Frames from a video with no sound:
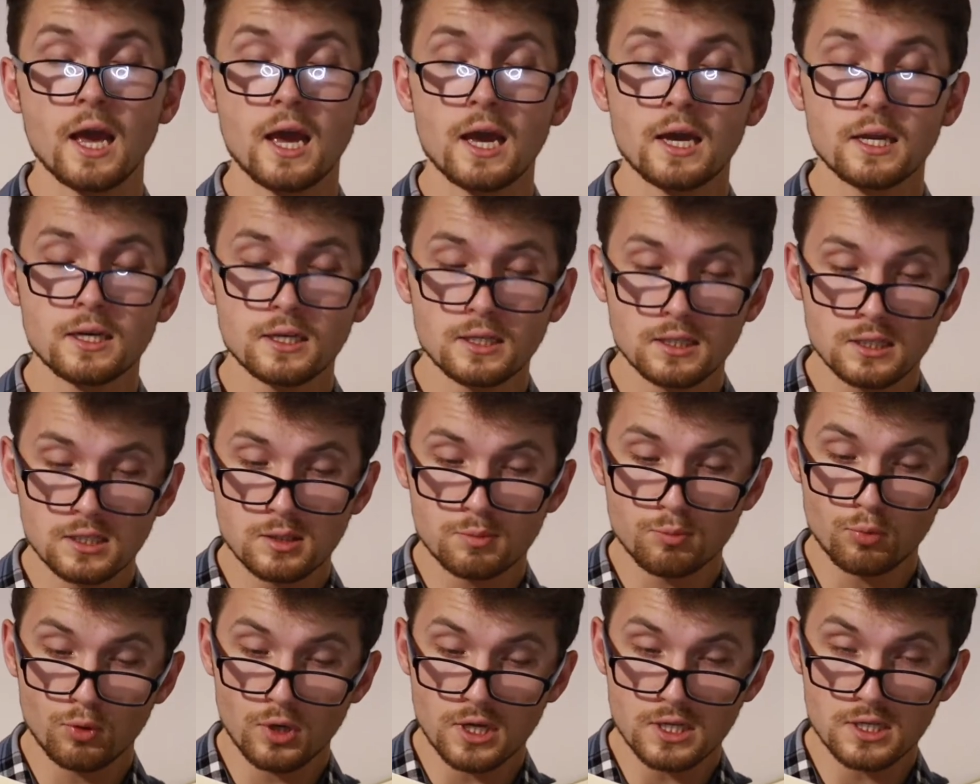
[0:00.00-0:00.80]
and
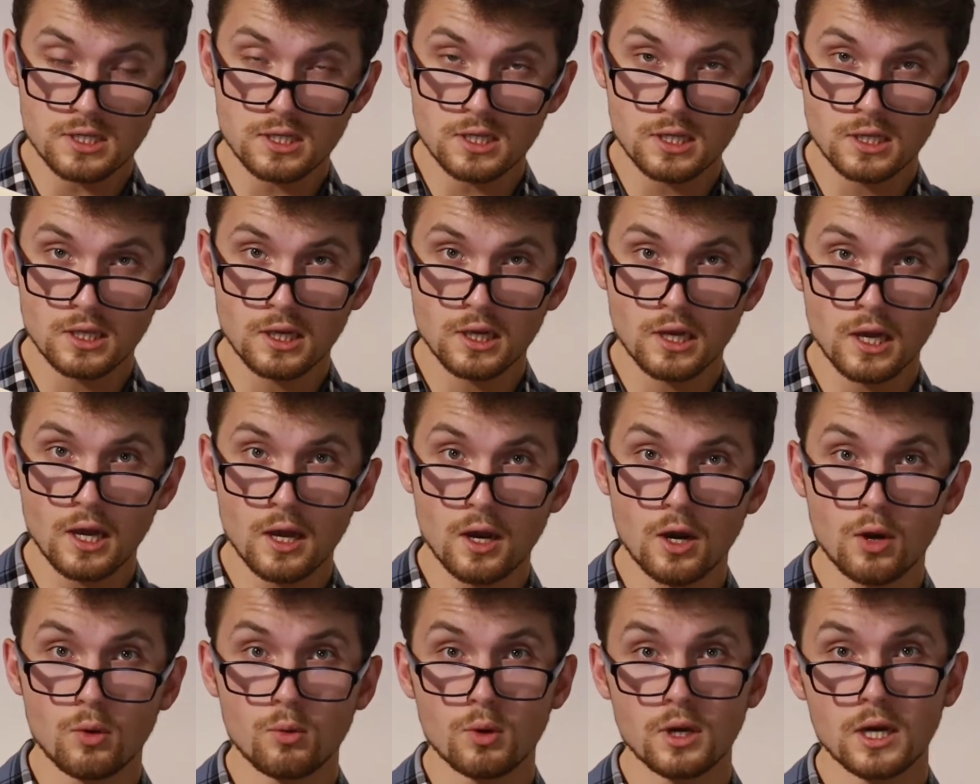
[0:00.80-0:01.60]
expressing
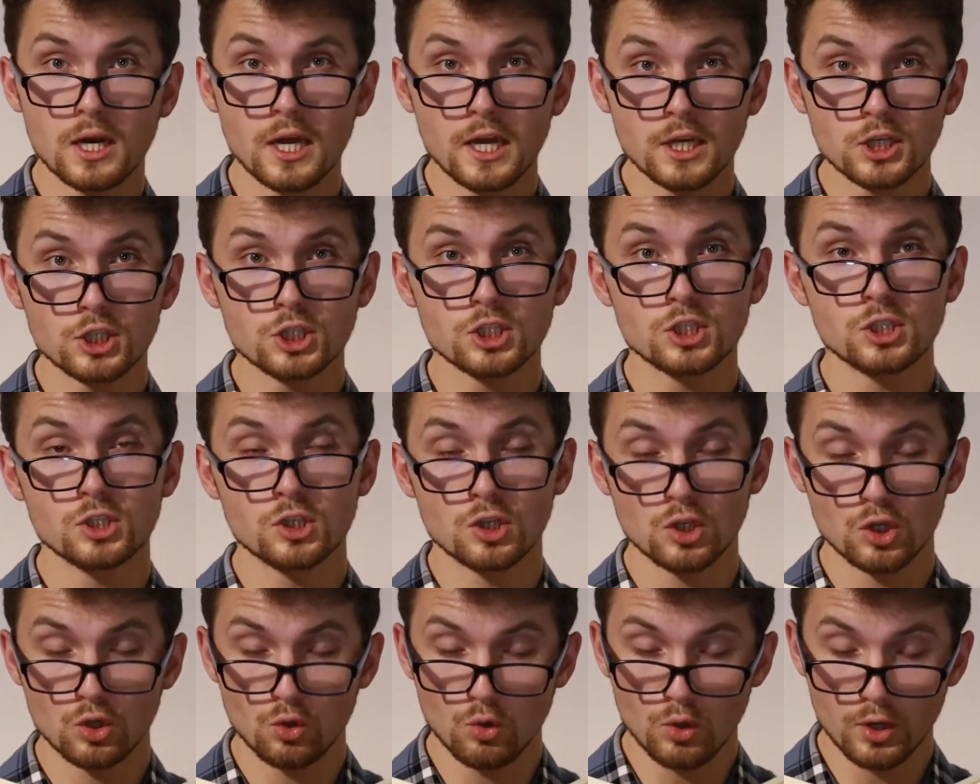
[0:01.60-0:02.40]
a
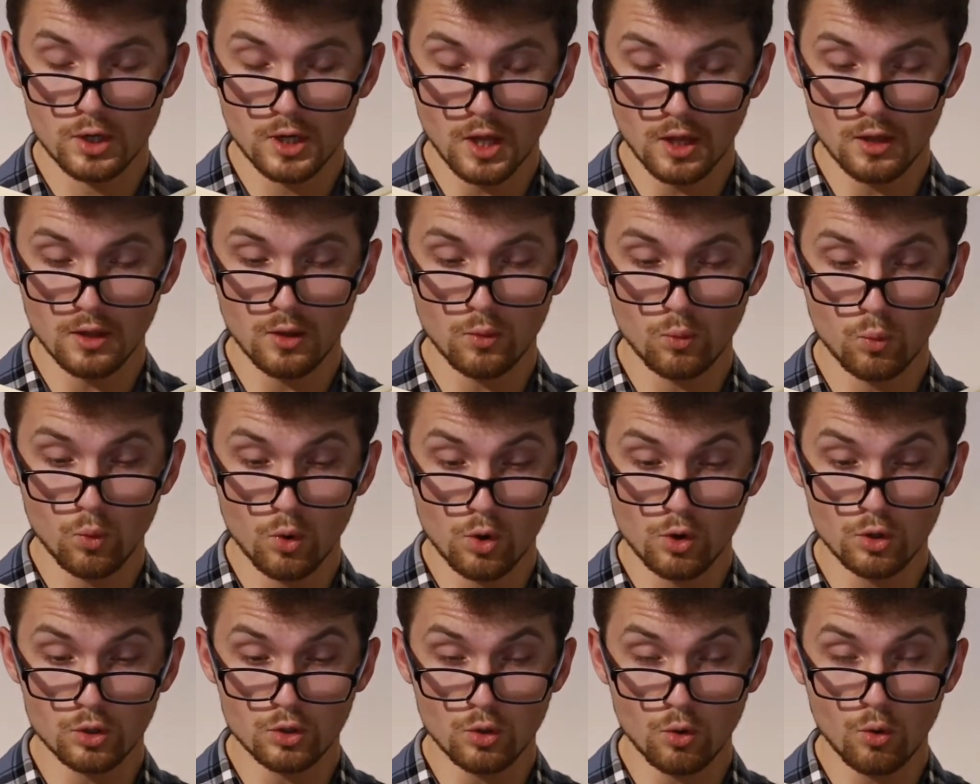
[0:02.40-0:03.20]
relation to another
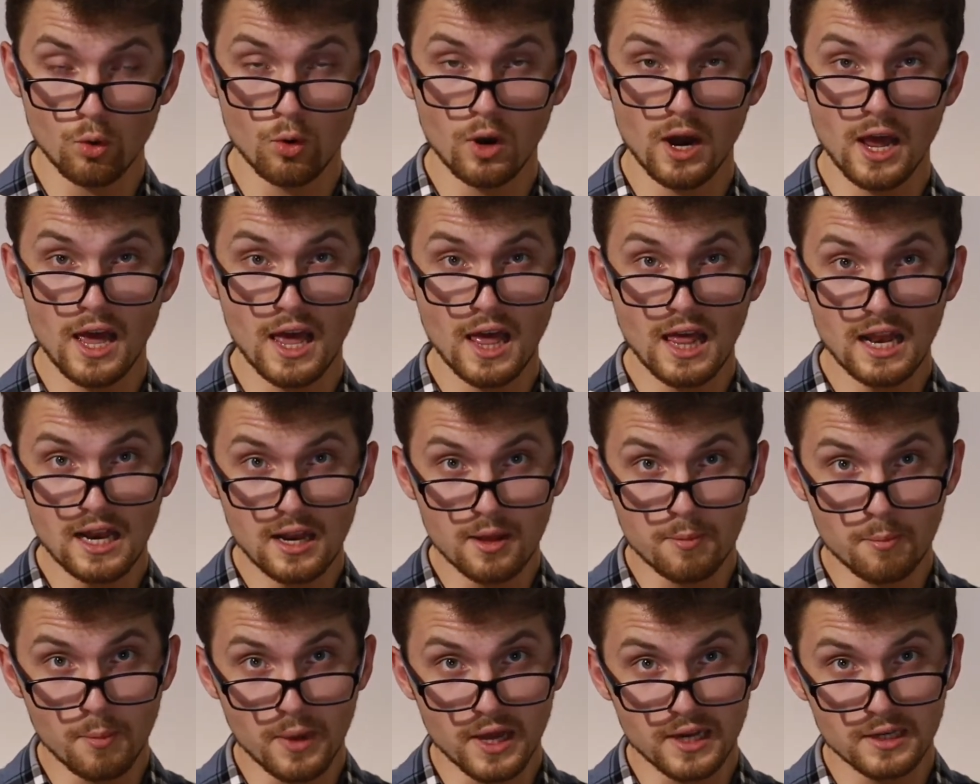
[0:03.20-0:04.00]
word or
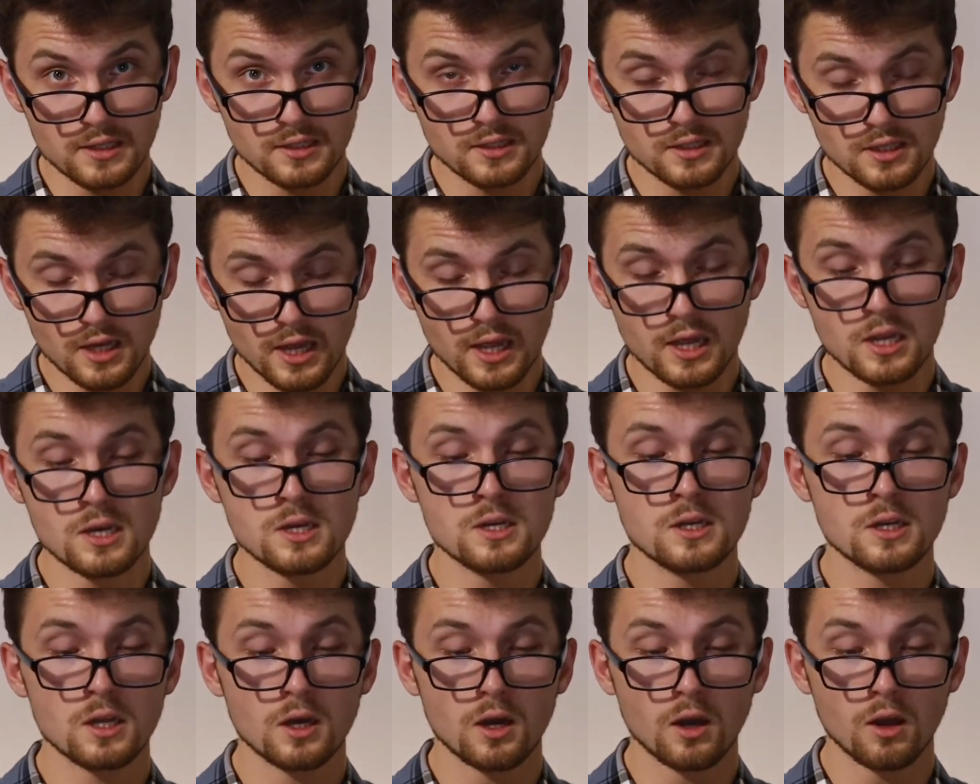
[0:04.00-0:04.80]
element
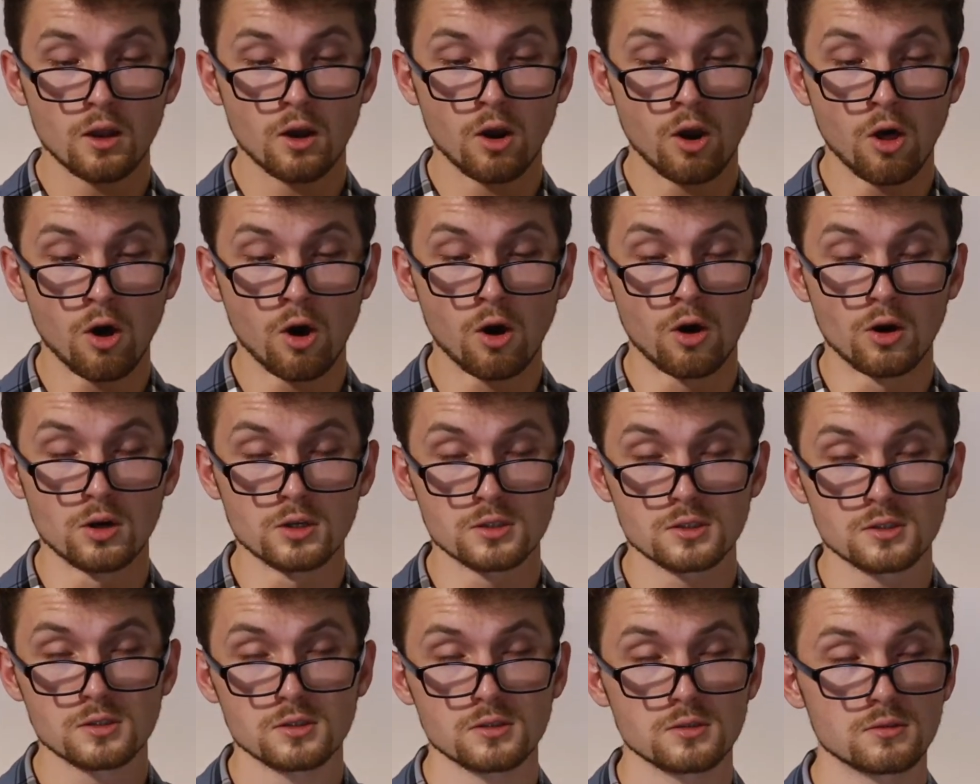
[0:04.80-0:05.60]
in the
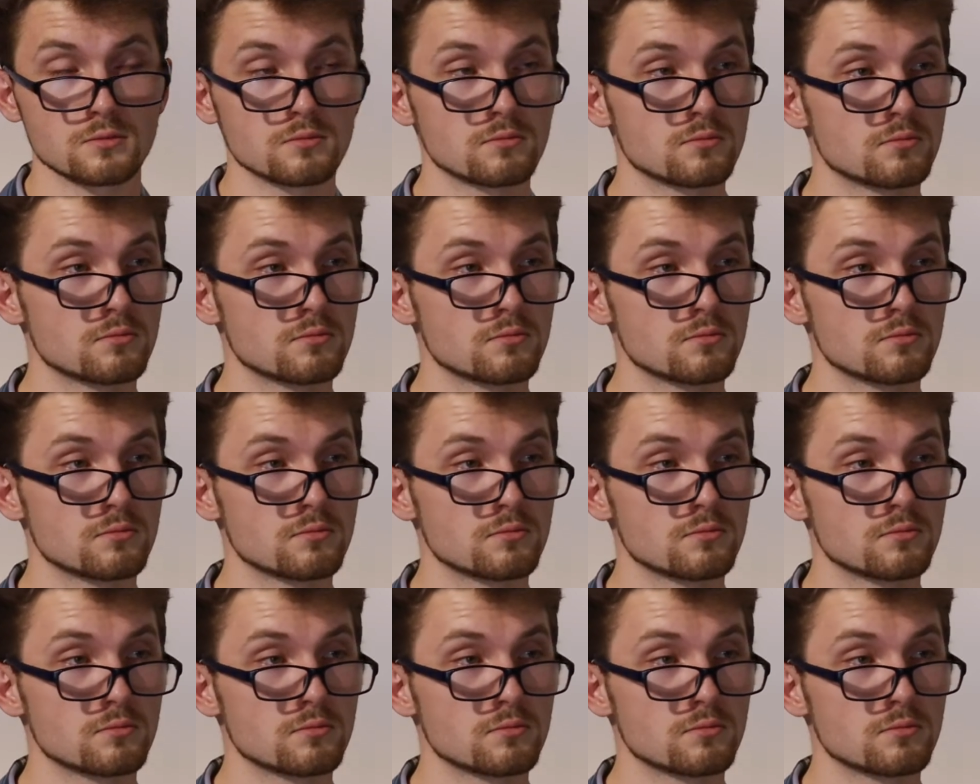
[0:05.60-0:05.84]
clause.